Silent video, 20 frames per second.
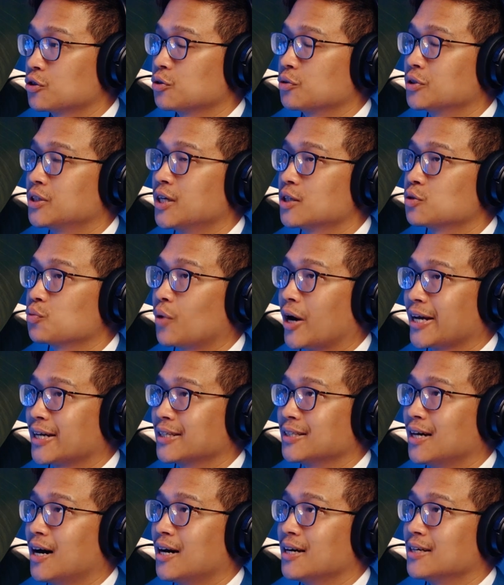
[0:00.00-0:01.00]
So it does
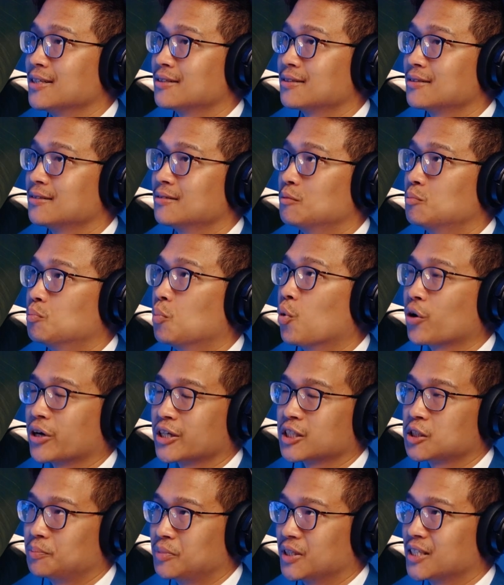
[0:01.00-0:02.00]
recognize more
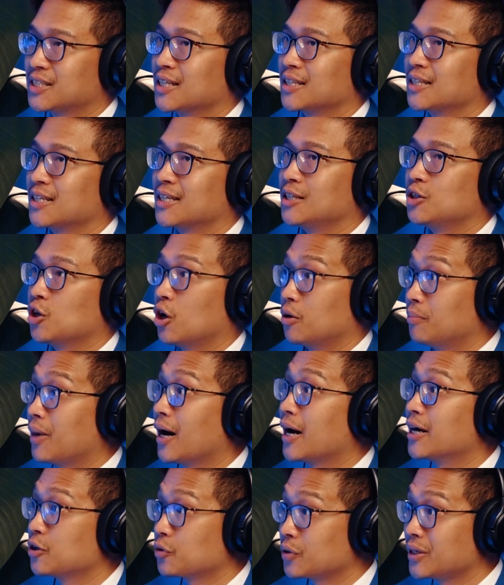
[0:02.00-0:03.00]
explicitly
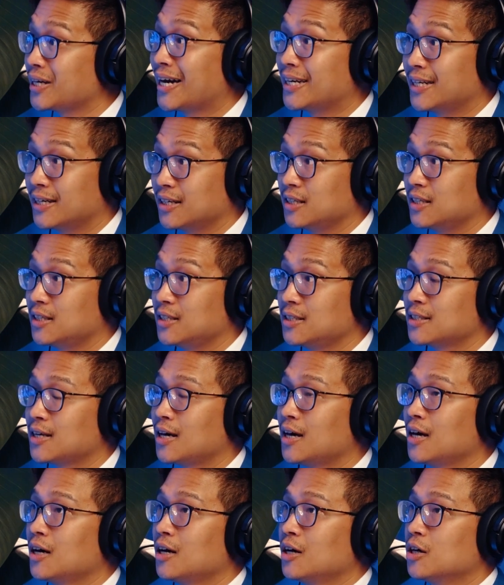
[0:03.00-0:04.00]
non-binary identities.
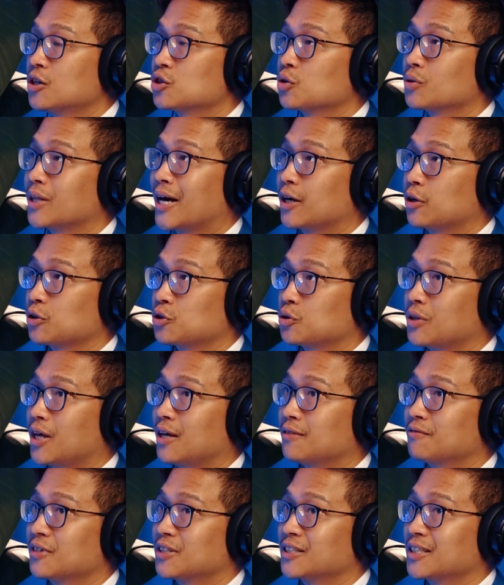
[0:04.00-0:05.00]
So that also
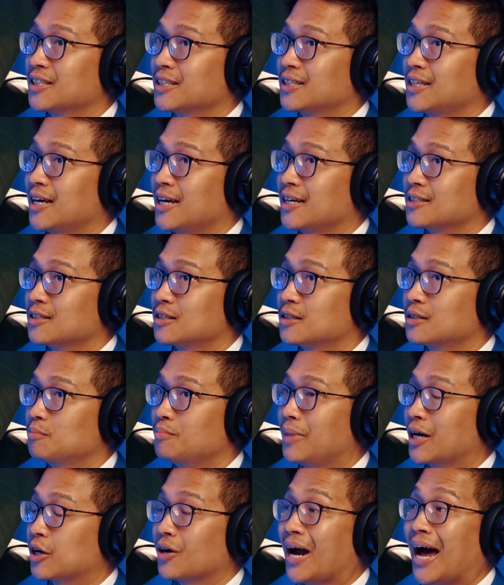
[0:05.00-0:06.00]
then facilitates
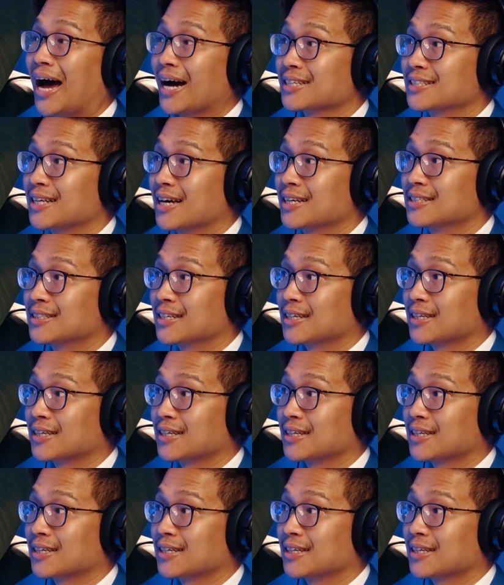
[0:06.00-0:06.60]
better access to